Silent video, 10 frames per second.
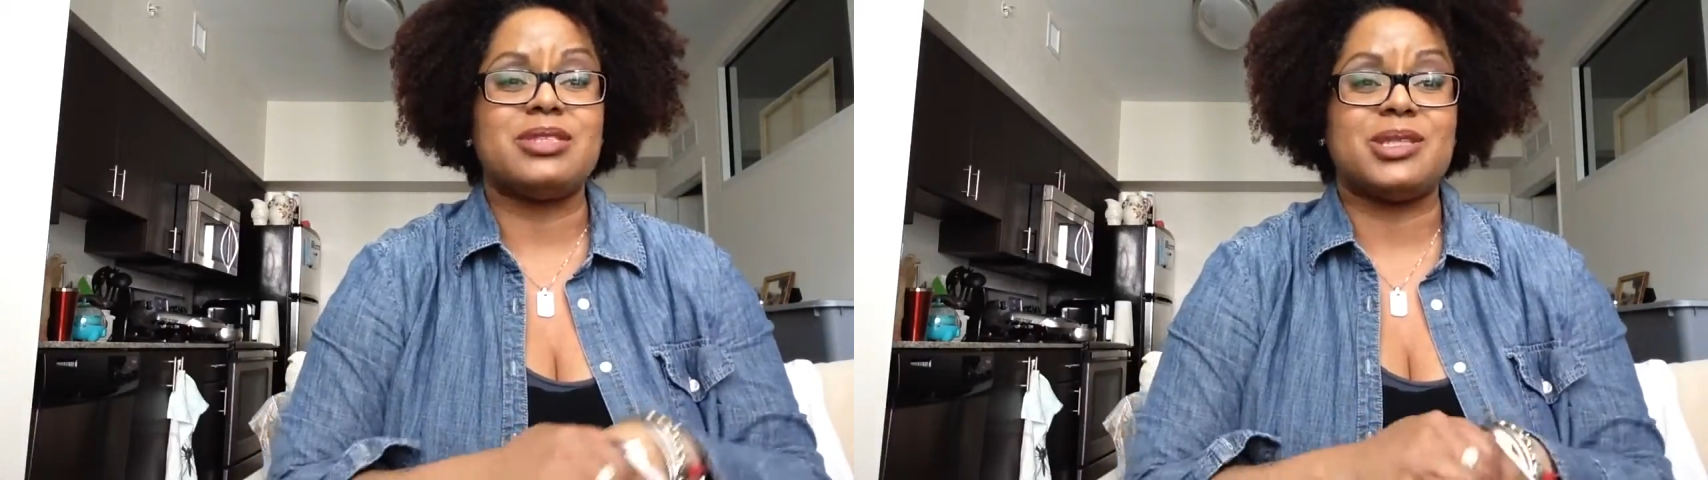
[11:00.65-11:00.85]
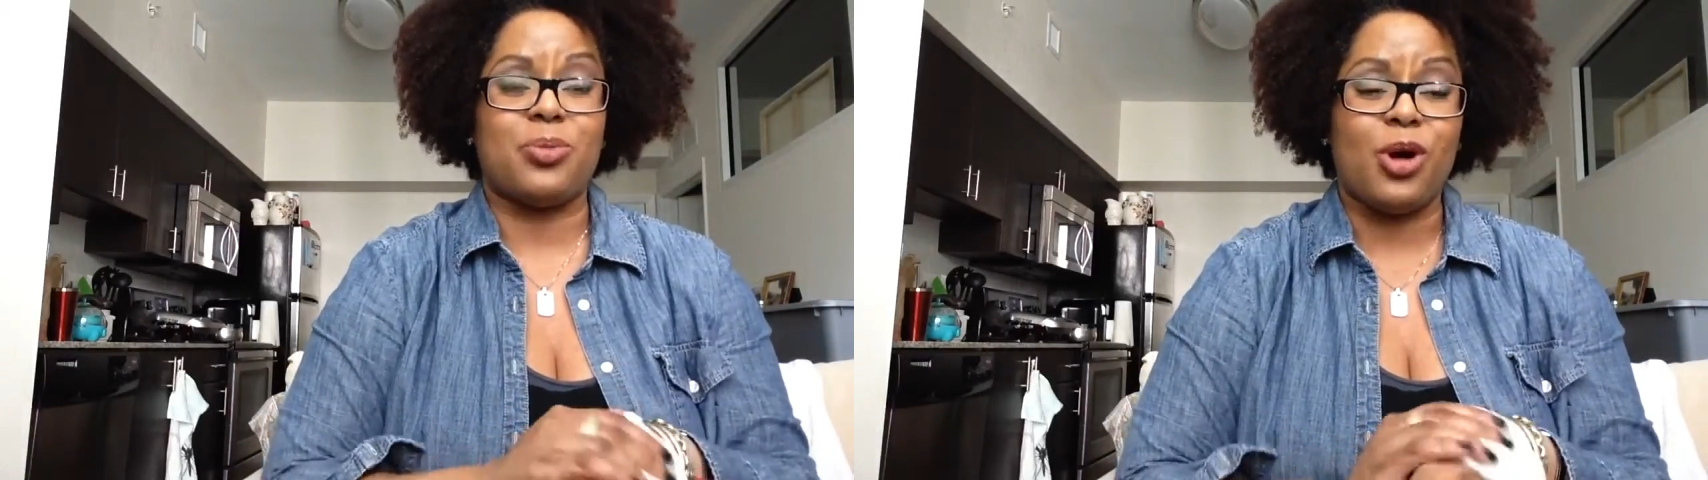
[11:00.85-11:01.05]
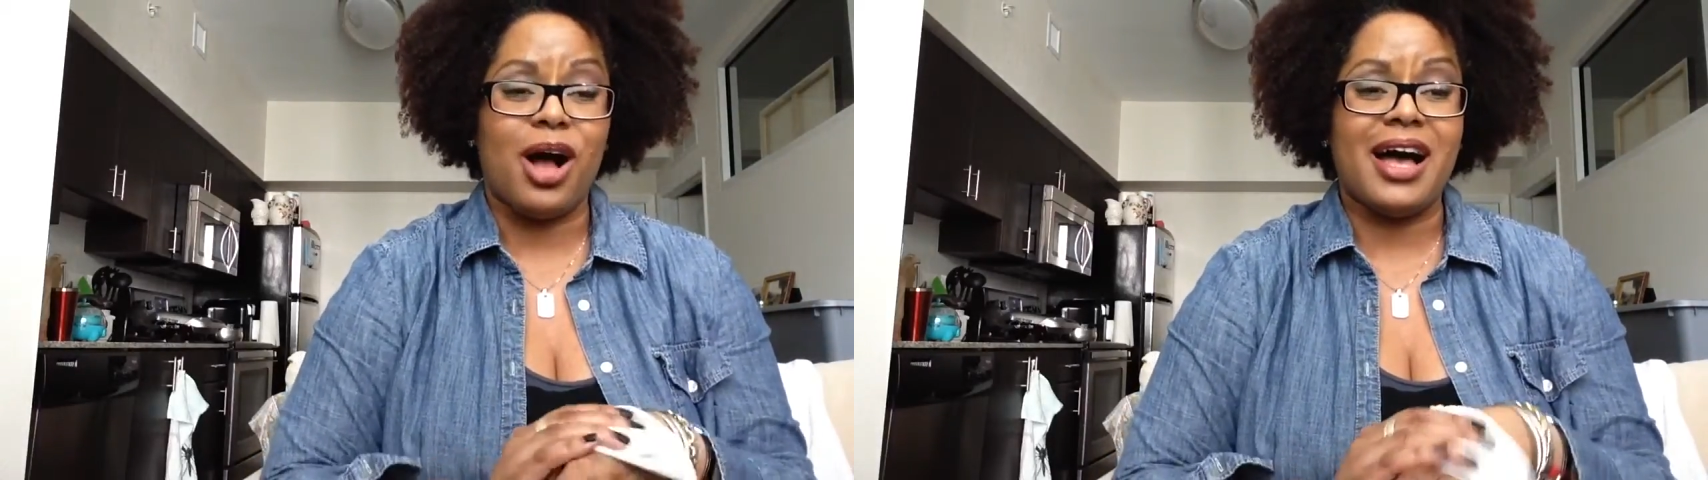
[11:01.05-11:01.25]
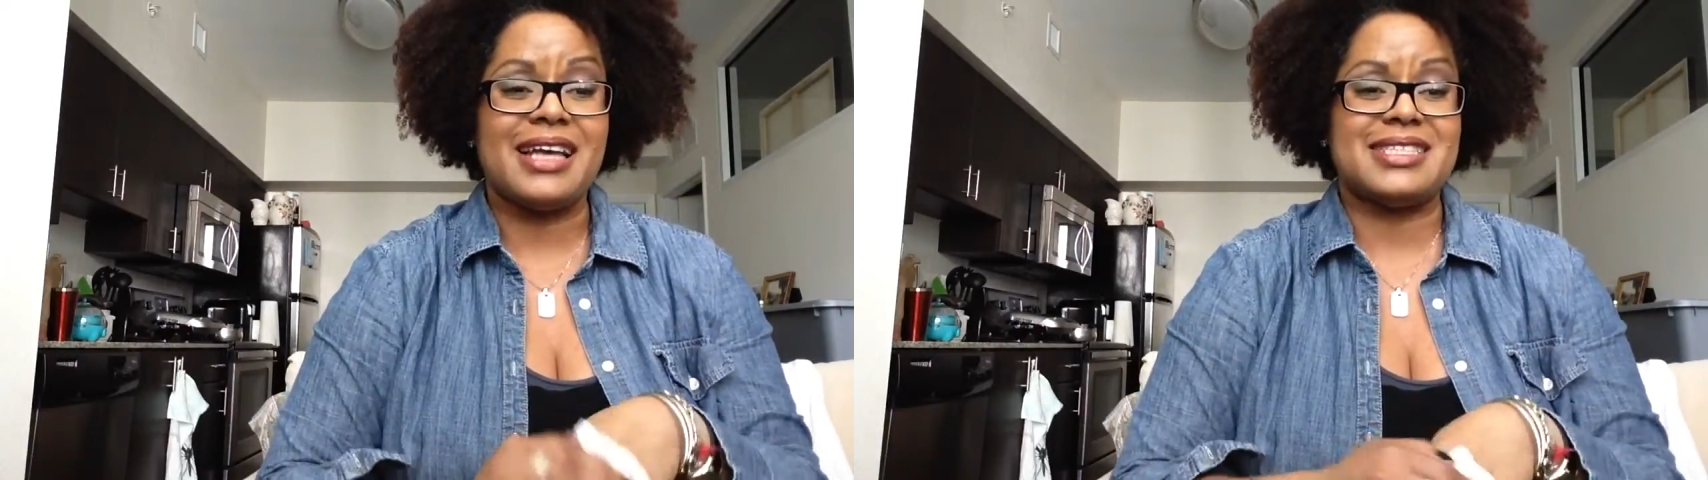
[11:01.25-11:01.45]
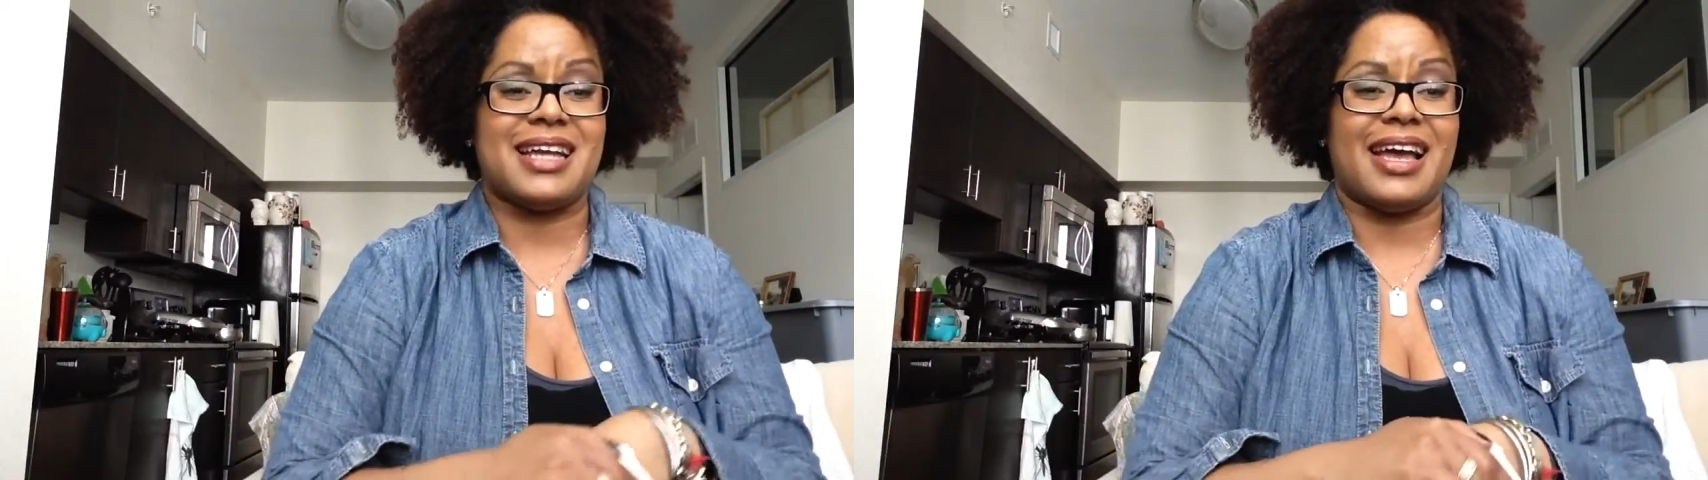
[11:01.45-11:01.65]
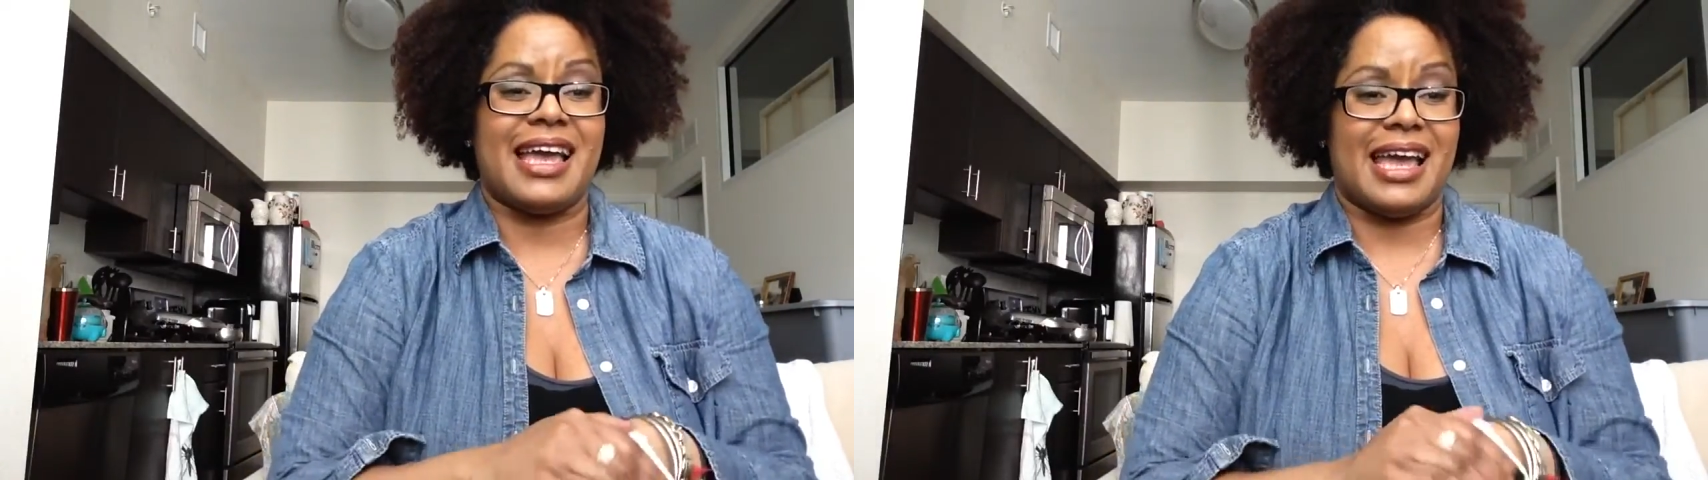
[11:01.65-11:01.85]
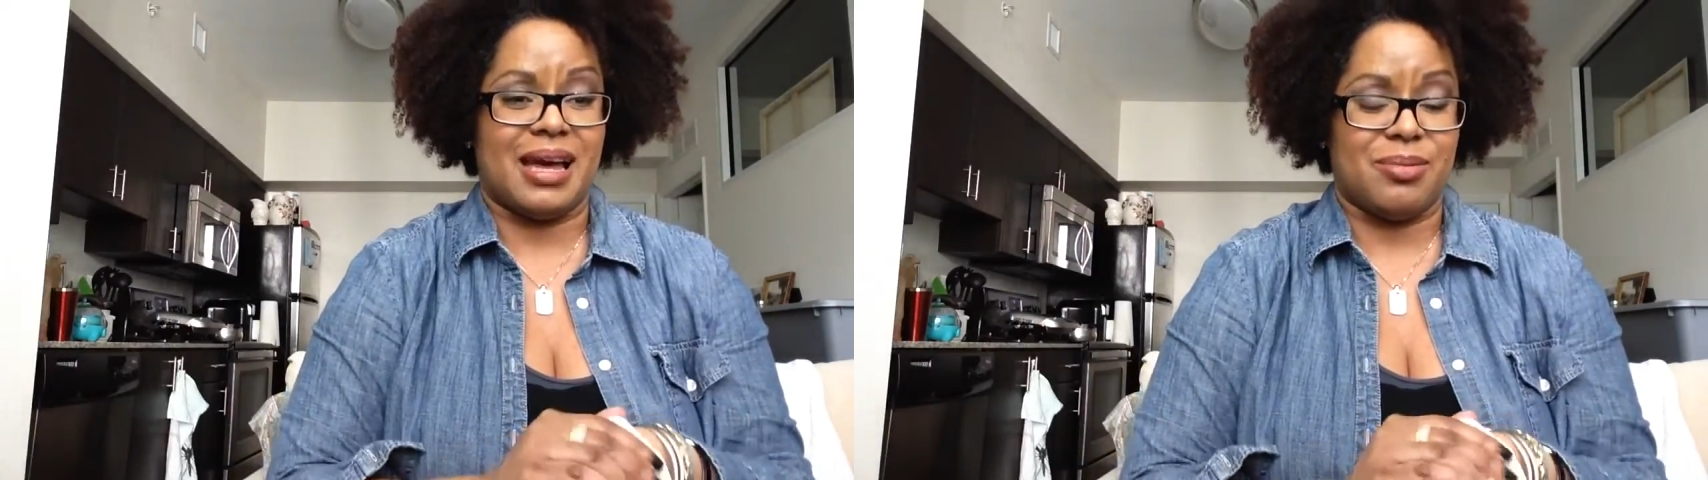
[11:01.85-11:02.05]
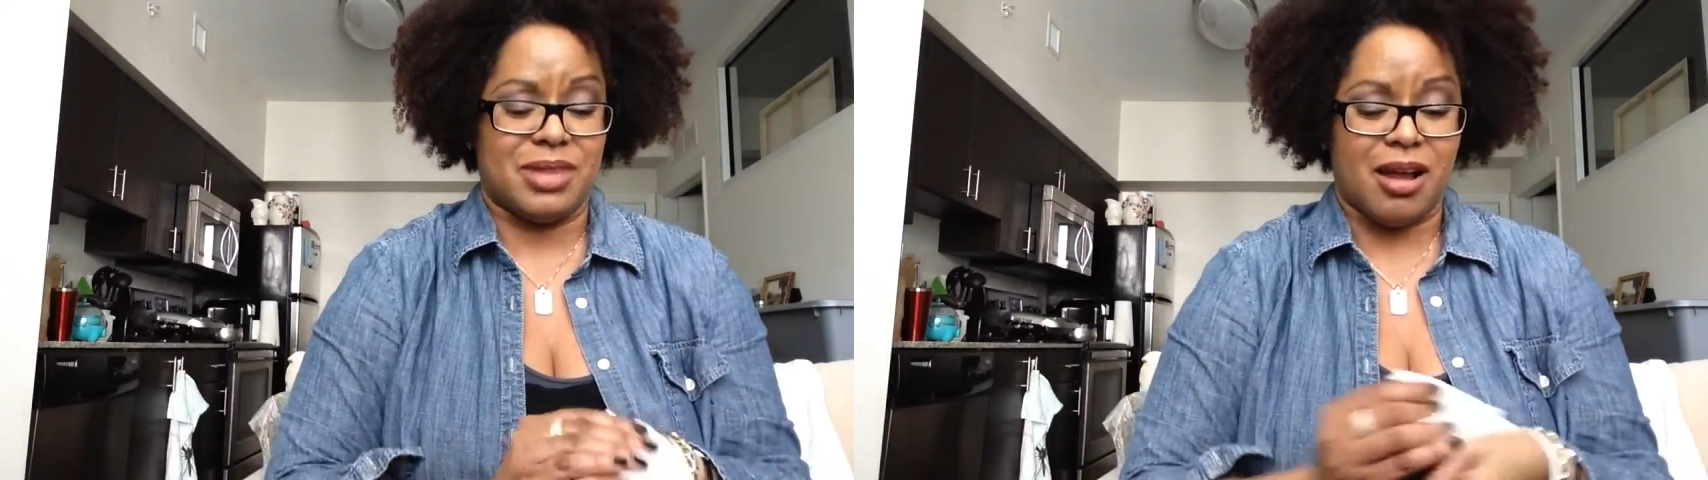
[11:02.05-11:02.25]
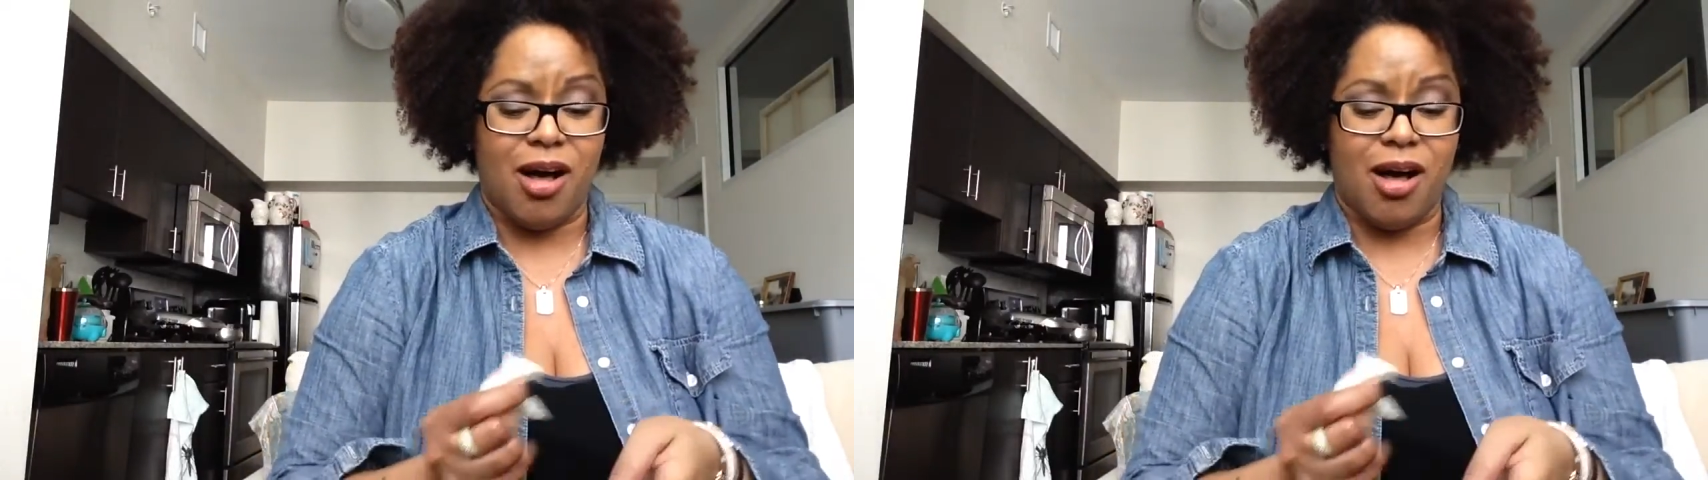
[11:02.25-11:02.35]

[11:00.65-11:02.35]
surprised I am that